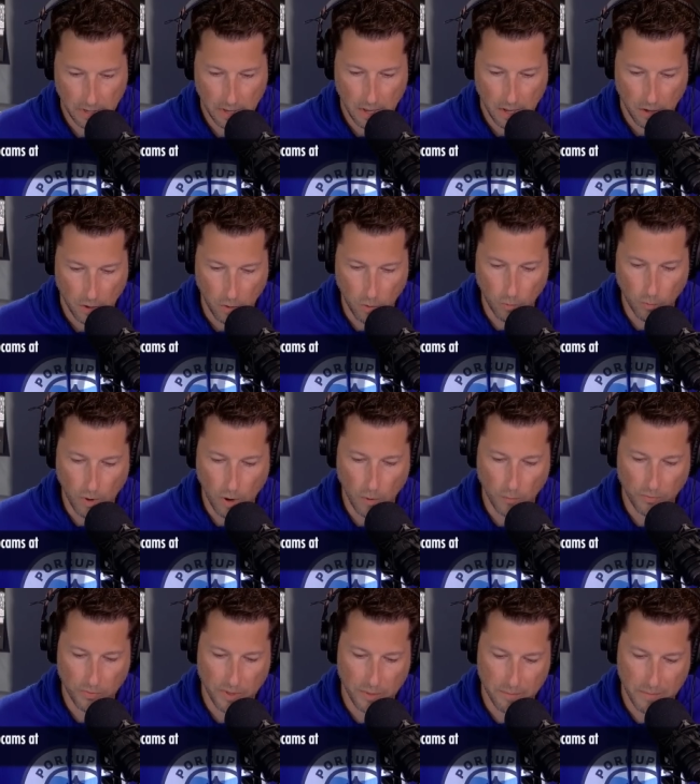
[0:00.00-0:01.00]
Who wrote
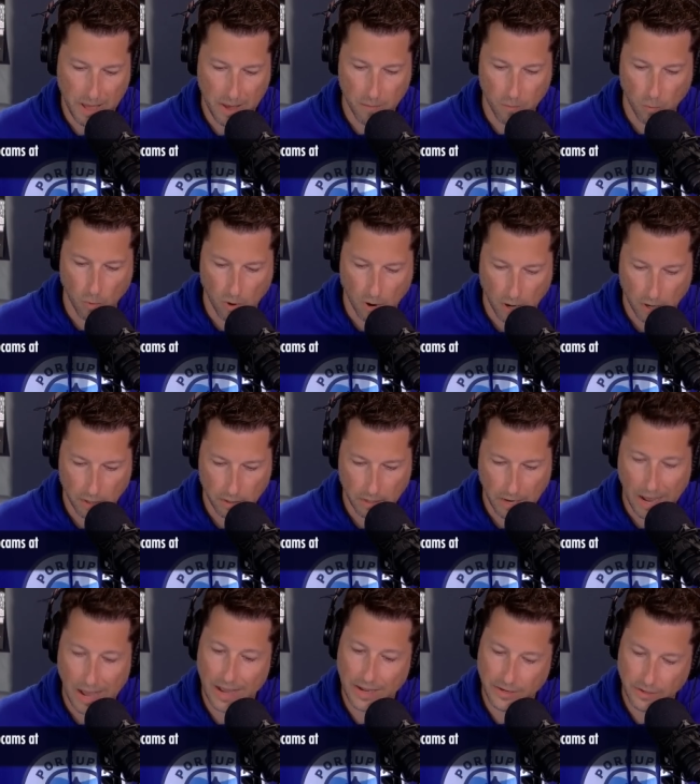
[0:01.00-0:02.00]
the memoir,
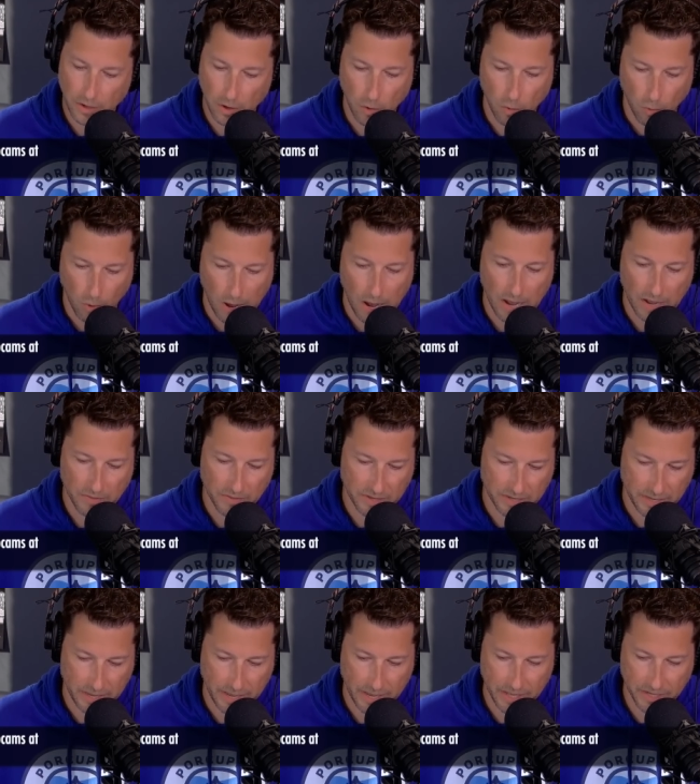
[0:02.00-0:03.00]
I Know Why the
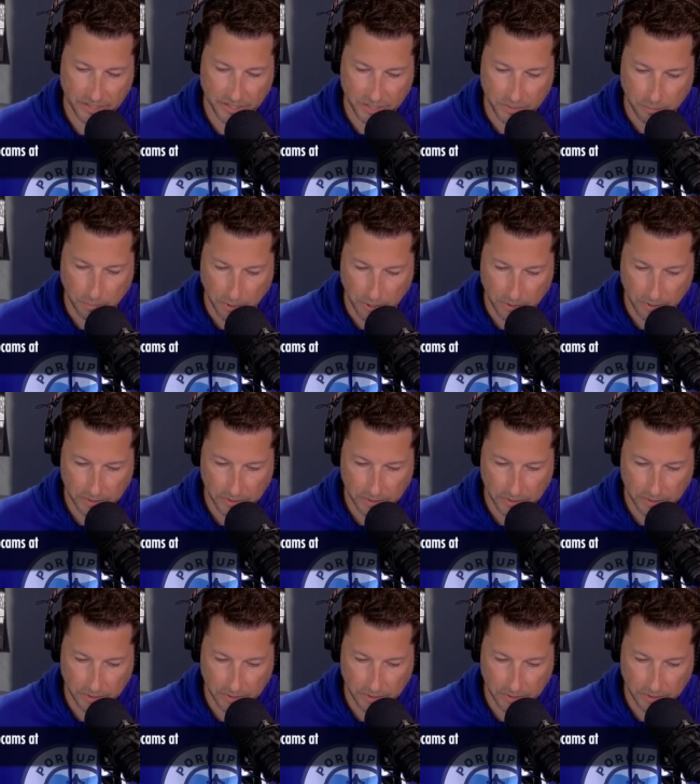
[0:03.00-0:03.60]
Caged Bird